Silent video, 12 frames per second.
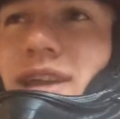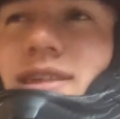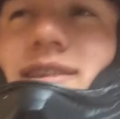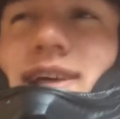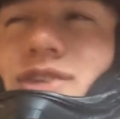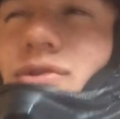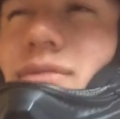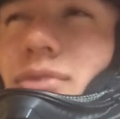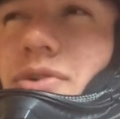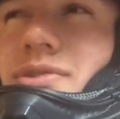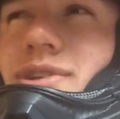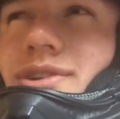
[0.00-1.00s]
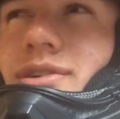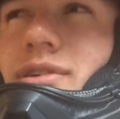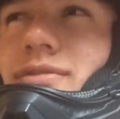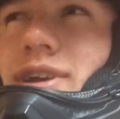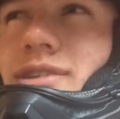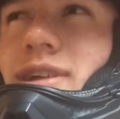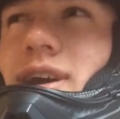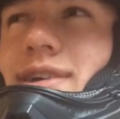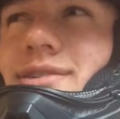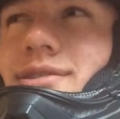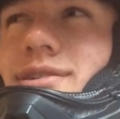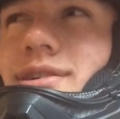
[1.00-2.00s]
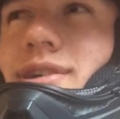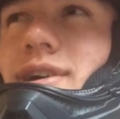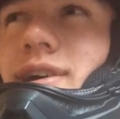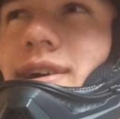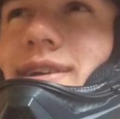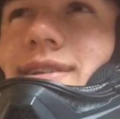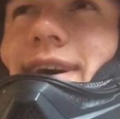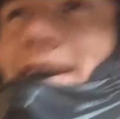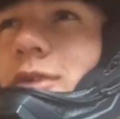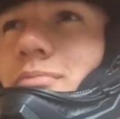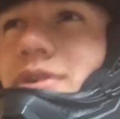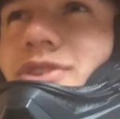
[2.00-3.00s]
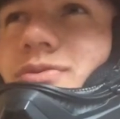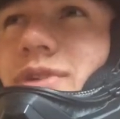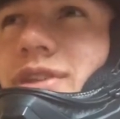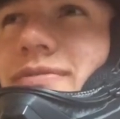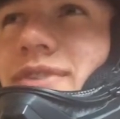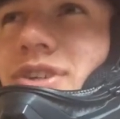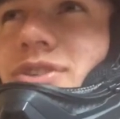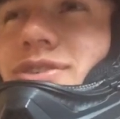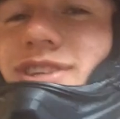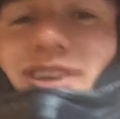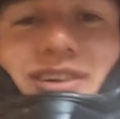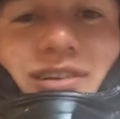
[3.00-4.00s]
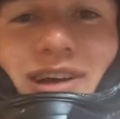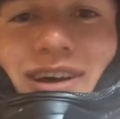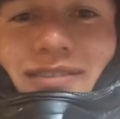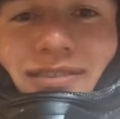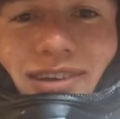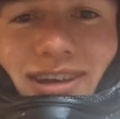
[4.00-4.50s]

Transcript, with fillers: I think that's why most things are invented, actually, to help us with efficiency in our life.